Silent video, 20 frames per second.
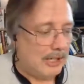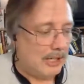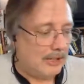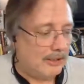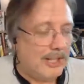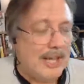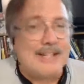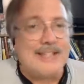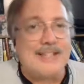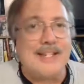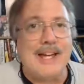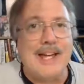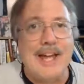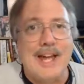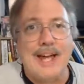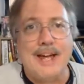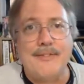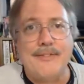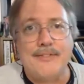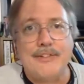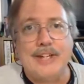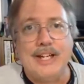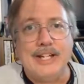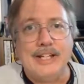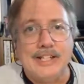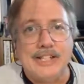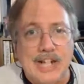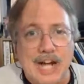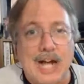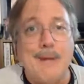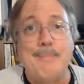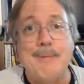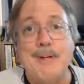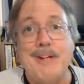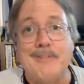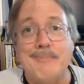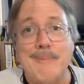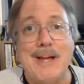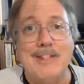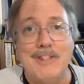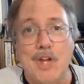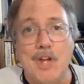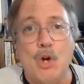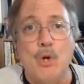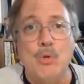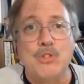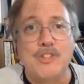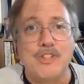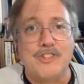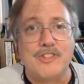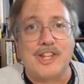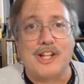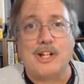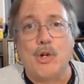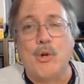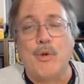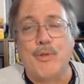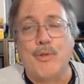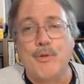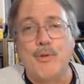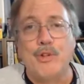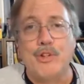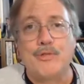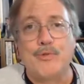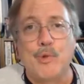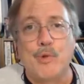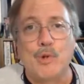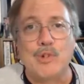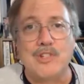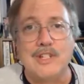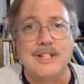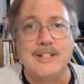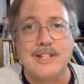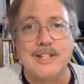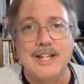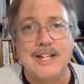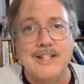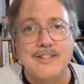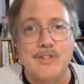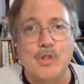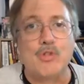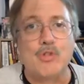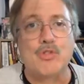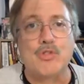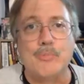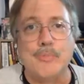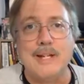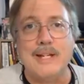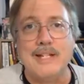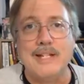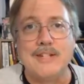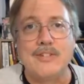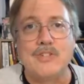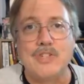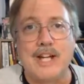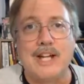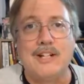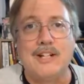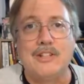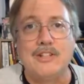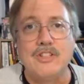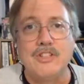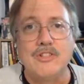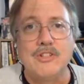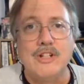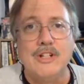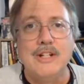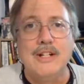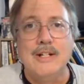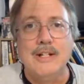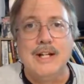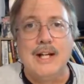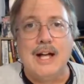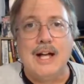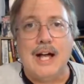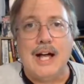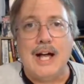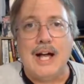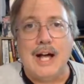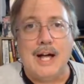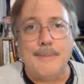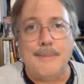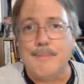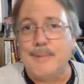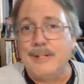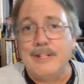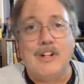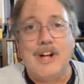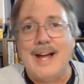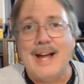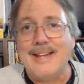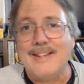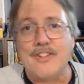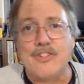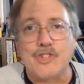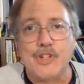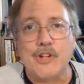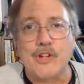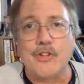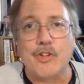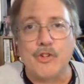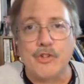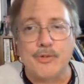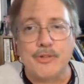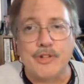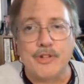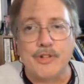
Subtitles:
like to have a copy of my notes as I go through this 14-day social media challenge, I'd be glad to share those.